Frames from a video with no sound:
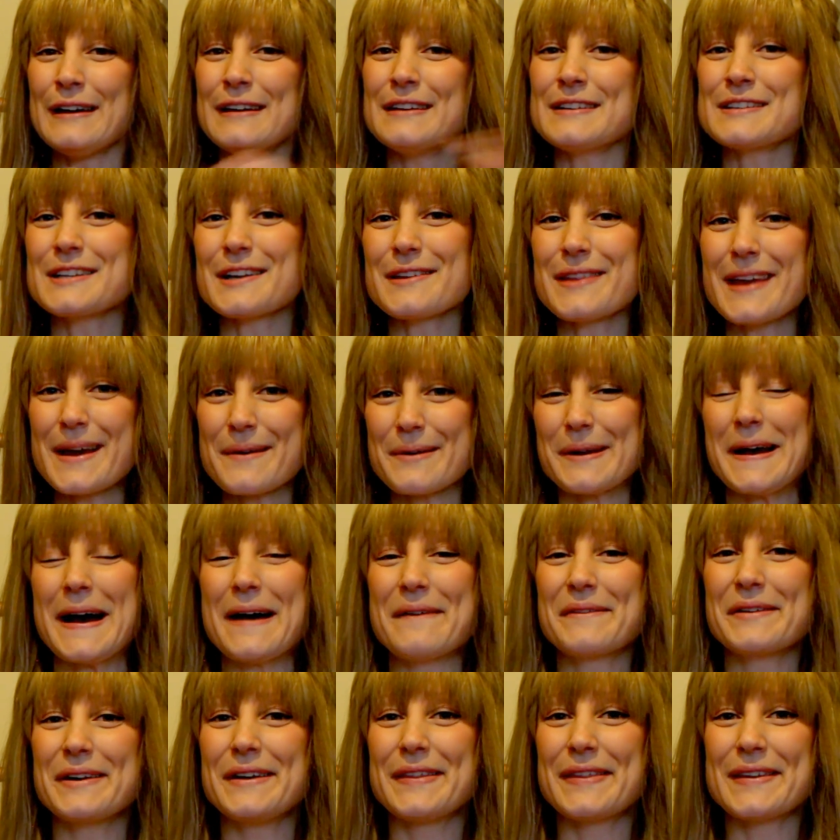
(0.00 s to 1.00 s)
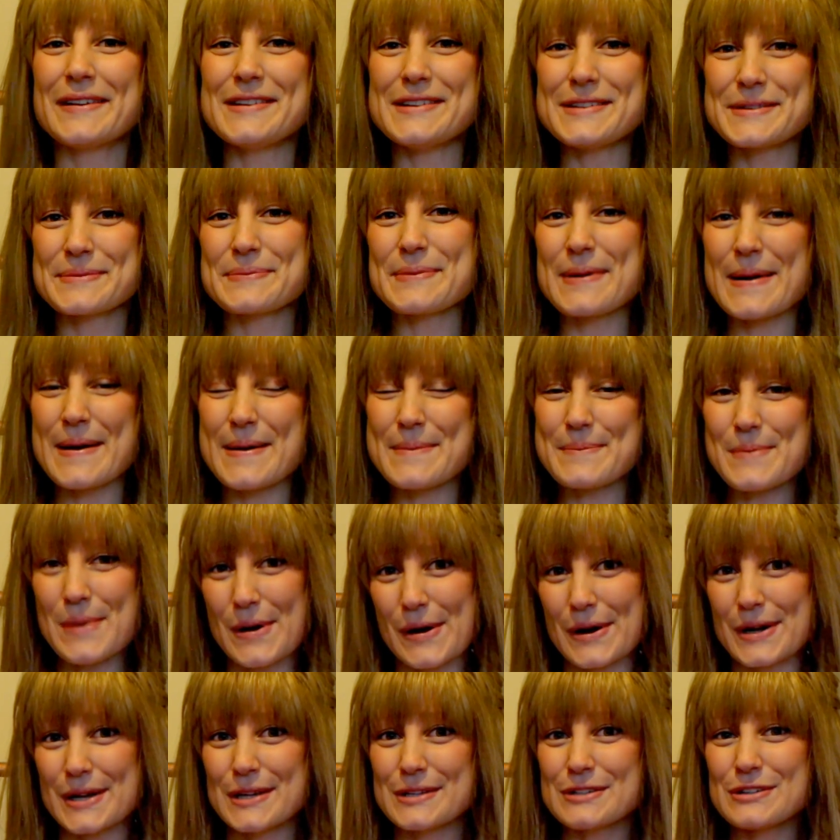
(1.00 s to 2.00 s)
So there we have it. Those were
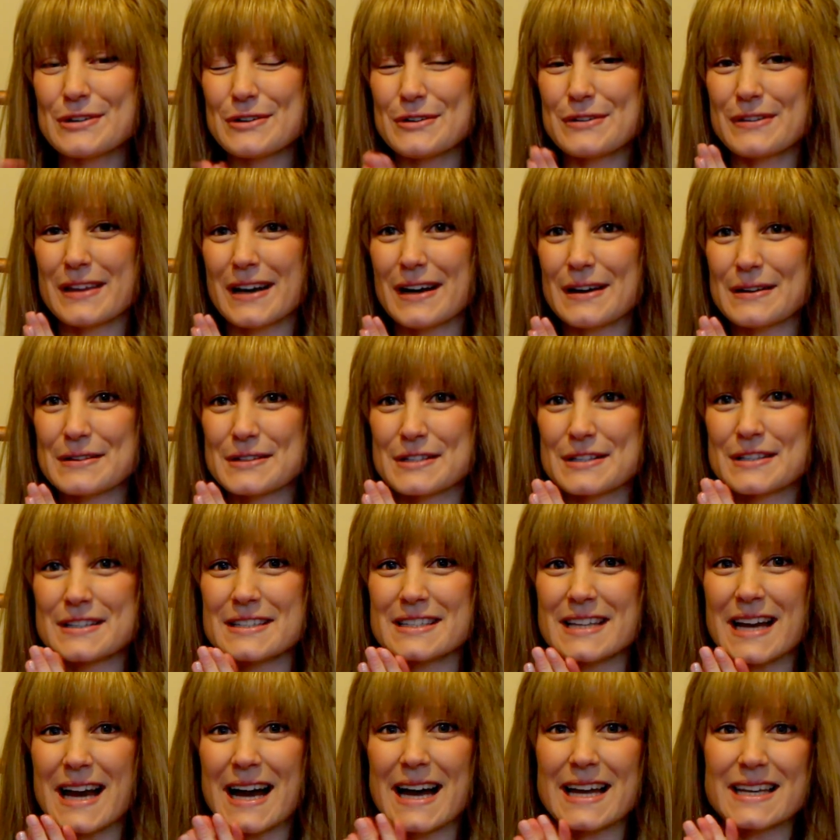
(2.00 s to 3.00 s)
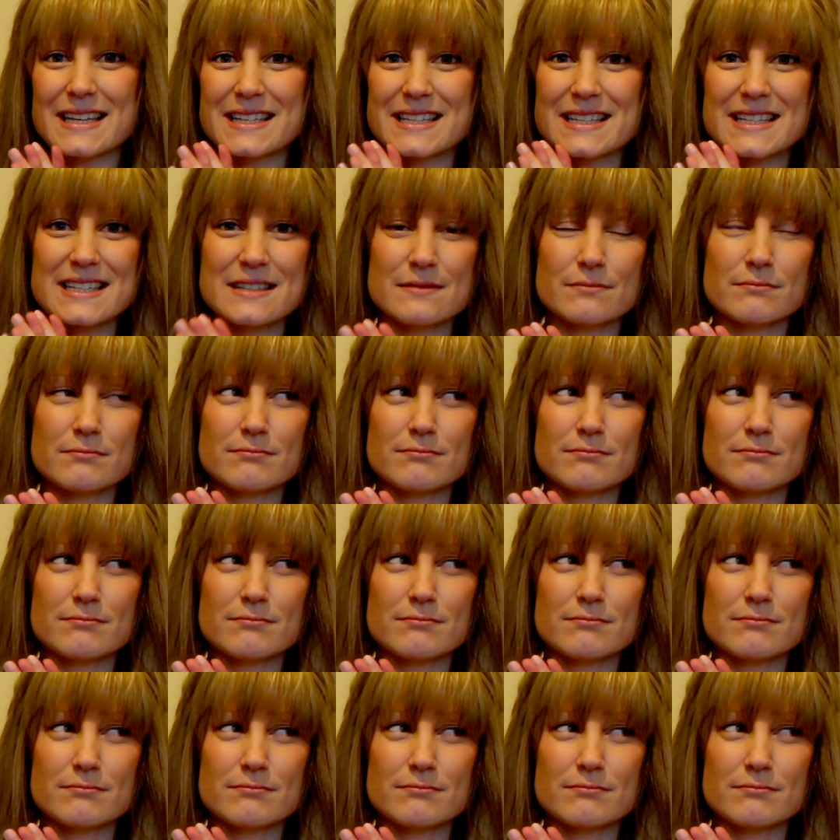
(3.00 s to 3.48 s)
my 2000 and...